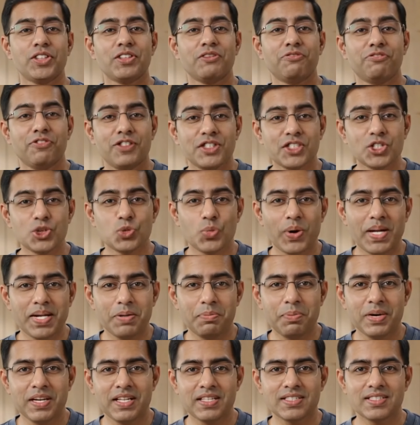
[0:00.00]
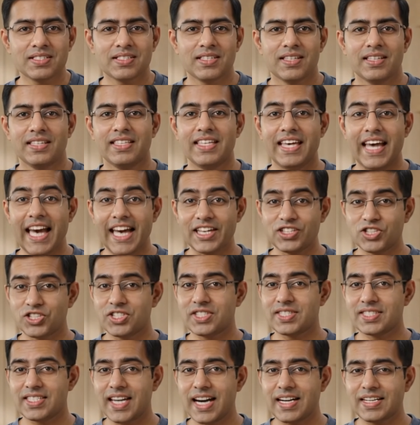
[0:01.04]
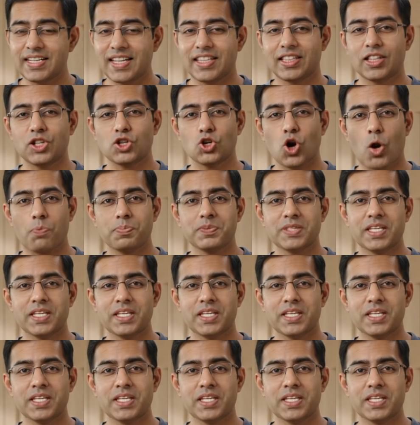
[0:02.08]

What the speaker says: the first 20 minutes, the edges set and the top